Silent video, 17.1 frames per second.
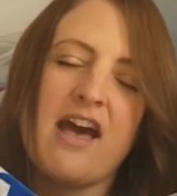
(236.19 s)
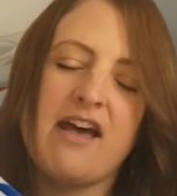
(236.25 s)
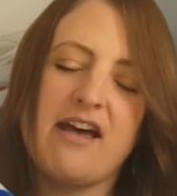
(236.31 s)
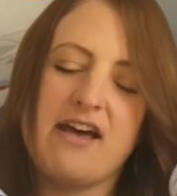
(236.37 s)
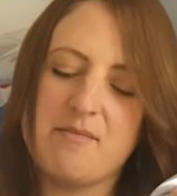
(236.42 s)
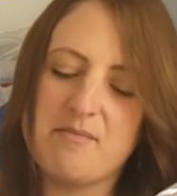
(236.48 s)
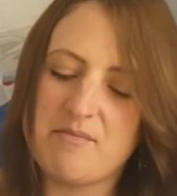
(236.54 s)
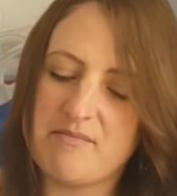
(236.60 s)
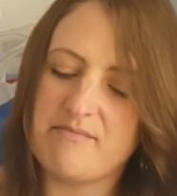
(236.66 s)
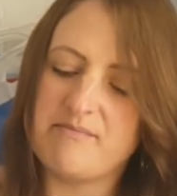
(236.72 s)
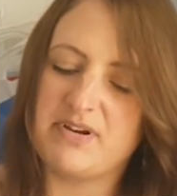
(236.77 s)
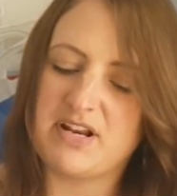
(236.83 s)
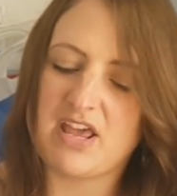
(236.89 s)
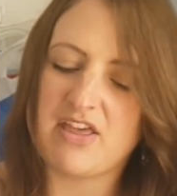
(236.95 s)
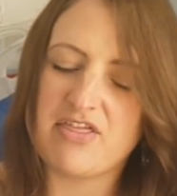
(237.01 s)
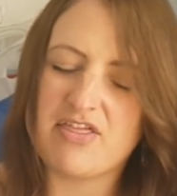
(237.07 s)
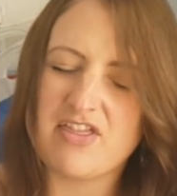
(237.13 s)

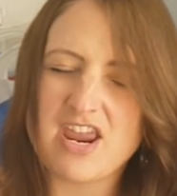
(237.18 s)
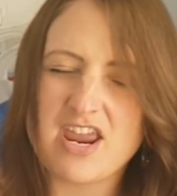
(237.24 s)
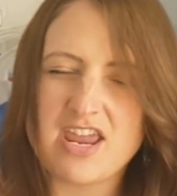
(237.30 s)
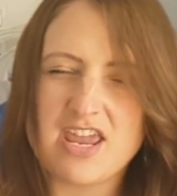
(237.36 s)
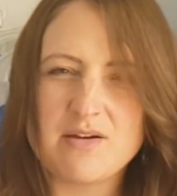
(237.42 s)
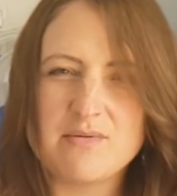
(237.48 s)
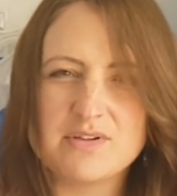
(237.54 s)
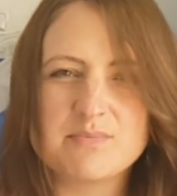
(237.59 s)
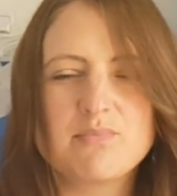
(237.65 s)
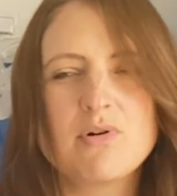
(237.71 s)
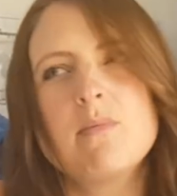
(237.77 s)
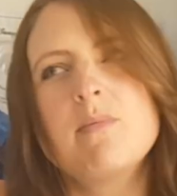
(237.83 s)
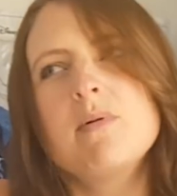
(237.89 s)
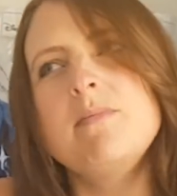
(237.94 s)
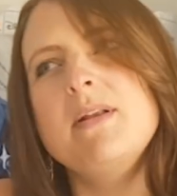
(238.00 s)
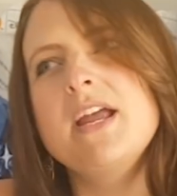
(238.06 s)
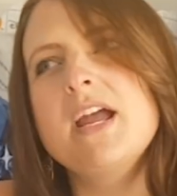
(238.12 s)
but I think it was
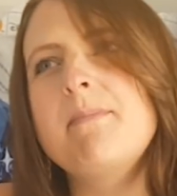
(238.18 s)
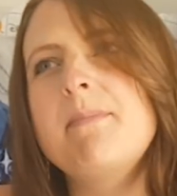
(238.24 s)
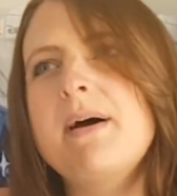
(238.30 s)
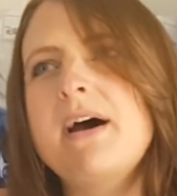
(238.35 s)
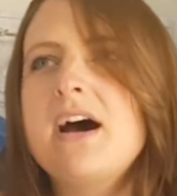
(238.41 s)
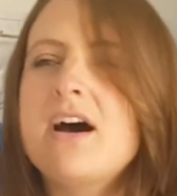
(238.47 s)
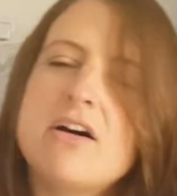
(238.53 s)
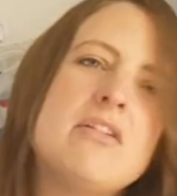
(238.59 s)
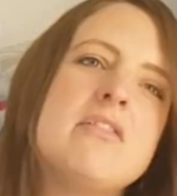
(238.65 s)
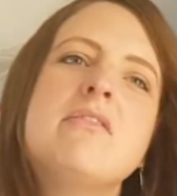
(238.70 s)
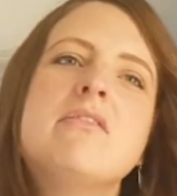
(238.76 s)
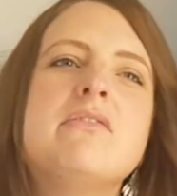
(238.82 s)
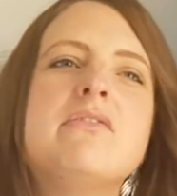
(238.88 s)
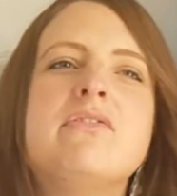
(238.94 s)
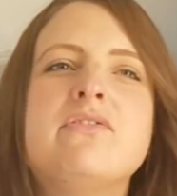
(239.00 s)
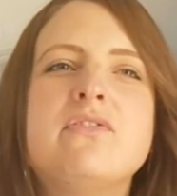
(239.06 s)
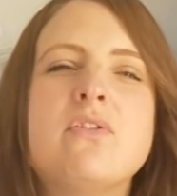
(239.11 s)
probably about